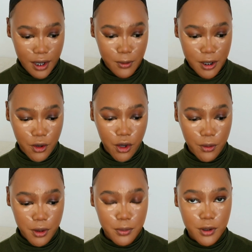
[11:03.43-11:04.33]
I don't go
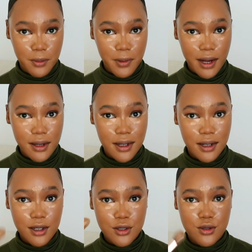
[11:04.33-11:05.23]
in with a beauty
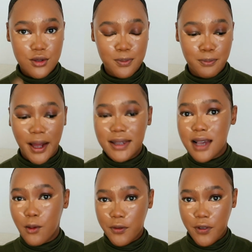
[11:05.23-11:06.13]
blender, but
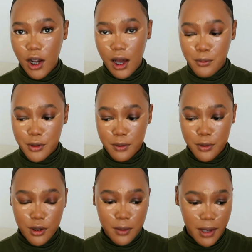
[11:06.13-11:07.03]
I will follow up with a
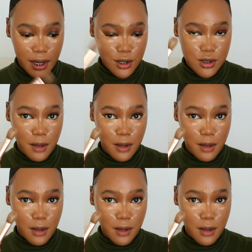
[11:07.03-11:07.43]
beauty blender.